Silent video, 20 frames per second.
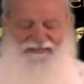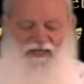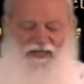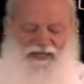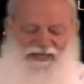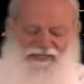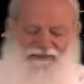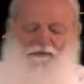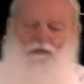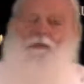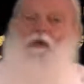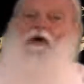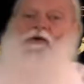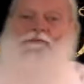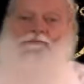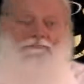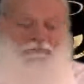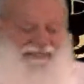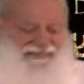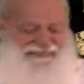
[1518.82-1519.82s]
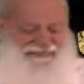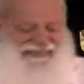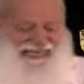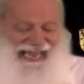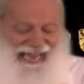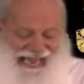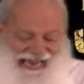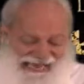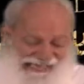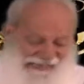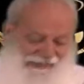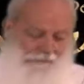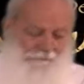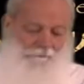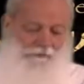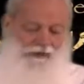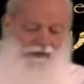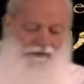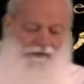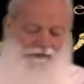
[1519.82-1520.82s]
a, is a word means I
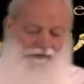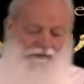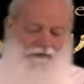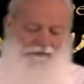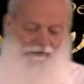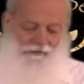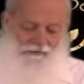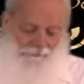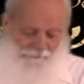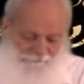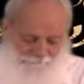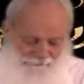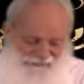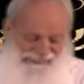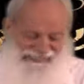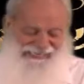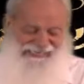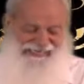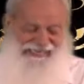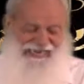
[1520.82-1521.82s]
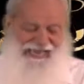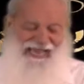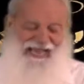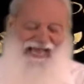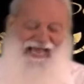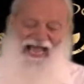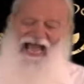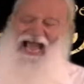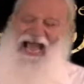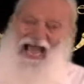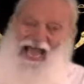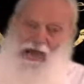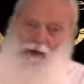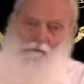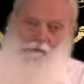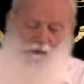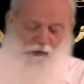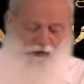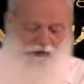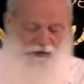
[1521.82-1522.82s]
am, be, I
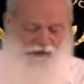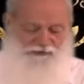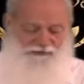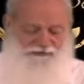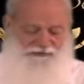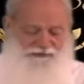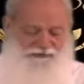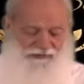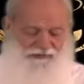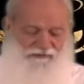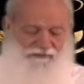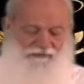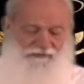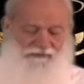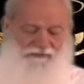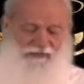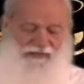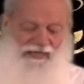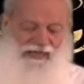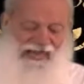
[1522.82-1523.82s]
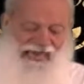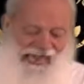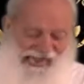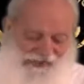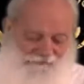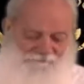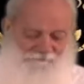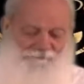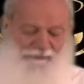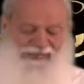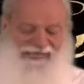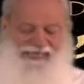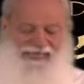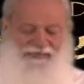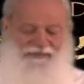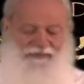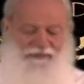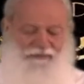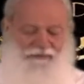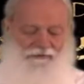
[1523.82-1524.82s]
was, have
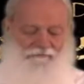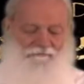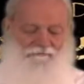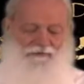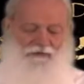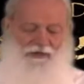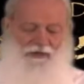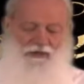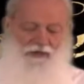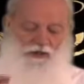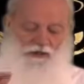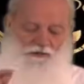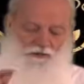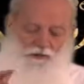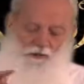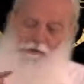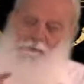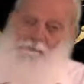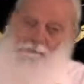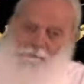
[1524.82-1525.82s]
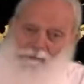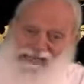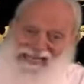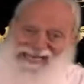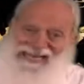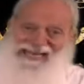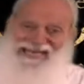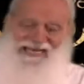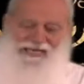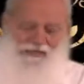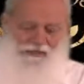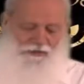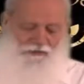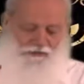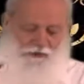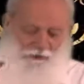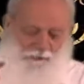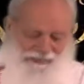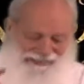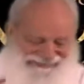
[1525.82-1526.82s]
been, to be,
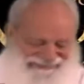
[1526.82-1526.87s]
to